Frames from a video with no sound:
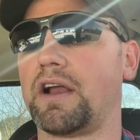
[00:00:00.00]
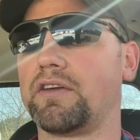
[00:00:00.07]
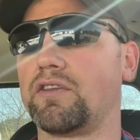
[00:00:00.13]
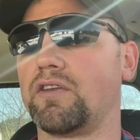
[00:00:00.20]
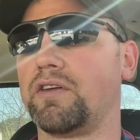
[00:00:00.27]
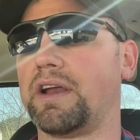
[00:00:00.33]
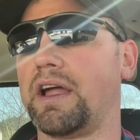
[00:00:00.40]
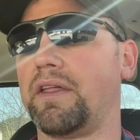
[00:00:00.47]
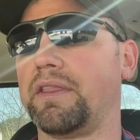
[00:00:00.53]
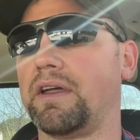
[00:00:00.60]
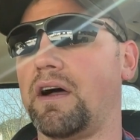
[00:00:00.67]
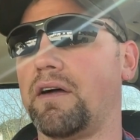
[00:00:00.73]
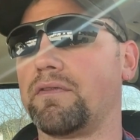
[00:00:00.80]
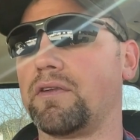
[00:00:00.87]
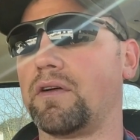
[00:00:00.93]
I turned down the
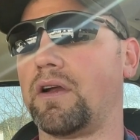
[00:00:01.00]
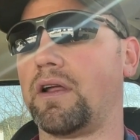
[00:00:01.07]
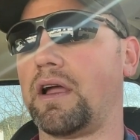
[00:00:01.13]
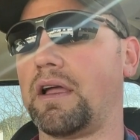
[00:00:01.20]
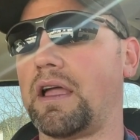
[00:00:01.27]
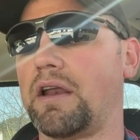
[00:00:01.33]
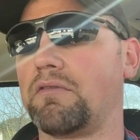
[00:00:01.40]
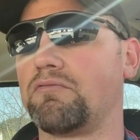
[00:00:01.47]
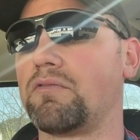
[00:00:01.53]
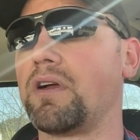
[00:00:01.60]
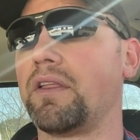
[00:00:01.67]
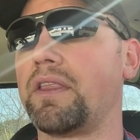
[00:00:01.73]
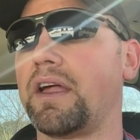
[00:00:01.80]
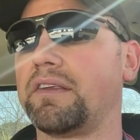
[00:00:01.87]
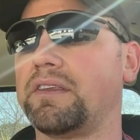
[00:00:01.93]
offer. I had a
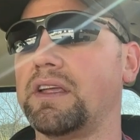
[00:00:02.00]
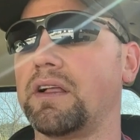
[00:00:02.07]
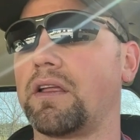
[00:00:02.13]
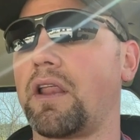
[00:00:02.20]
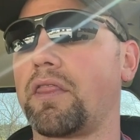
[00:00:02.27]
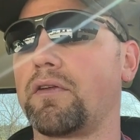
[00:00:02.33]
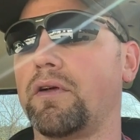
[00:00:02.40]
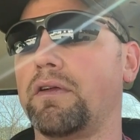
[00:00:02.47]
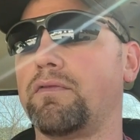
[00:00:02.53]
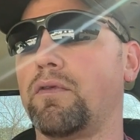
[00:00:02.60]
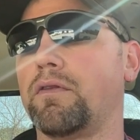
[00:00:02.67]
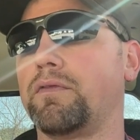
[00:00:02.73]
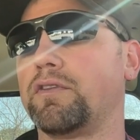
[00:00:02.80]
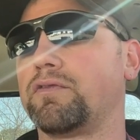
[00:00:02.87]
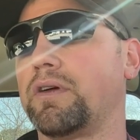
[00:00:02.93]
real nice deal on a
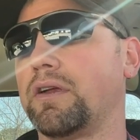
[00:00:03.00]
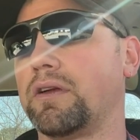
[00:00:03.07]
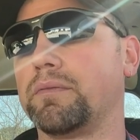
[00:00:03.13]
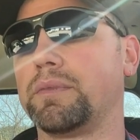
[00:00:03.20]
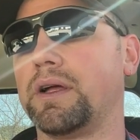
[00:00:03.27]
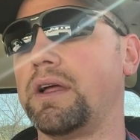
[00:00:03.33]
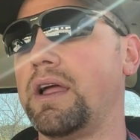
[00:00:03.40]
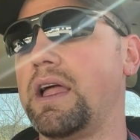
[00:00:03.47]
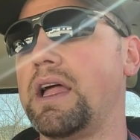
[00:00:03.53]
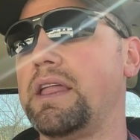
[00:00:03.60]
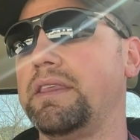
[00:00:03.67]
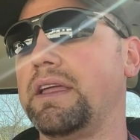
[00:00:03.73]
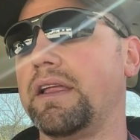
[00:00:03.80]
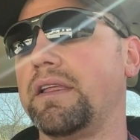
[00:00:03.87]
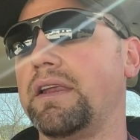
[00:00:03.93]
34-foot trailer, but
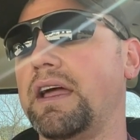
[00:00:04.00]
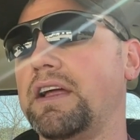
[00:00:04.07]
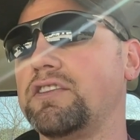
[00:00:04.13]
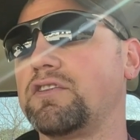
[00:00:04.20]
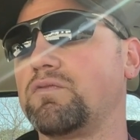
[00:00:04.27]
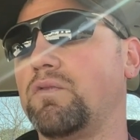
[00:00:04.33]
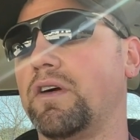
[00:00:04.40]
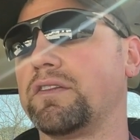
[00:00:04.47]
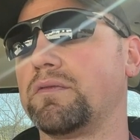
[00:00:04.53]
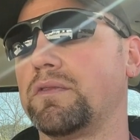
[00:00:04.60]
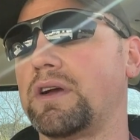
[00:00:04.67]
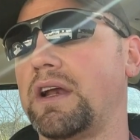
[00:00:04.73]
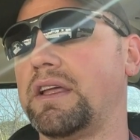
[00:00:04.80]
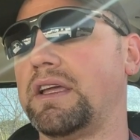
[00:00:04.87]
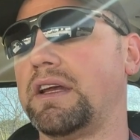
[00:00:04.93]
at the end of the day, it just wasn't
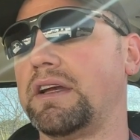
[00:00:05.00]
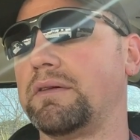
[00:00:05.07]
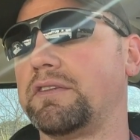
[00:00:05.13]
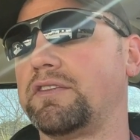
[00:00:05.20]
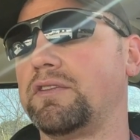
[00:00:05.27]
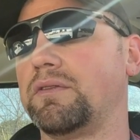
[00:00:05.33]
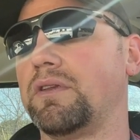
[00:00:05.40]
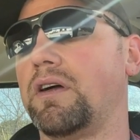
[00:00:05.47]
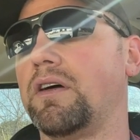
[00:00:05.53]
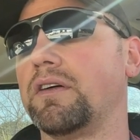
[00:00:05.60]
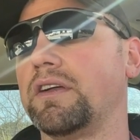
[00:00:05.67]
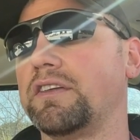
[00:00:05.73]
what I needed. It was too long.